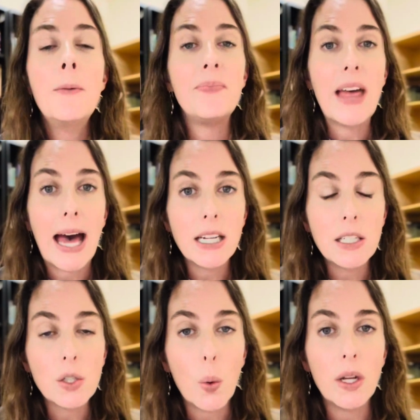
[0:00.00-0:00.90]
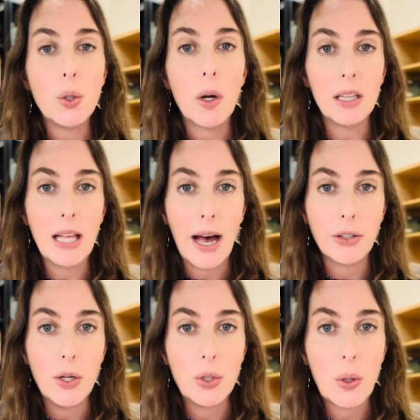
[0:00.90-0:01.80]
That is going to allow
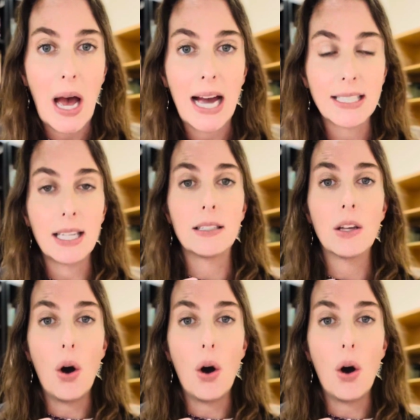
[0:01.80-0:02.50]
you to access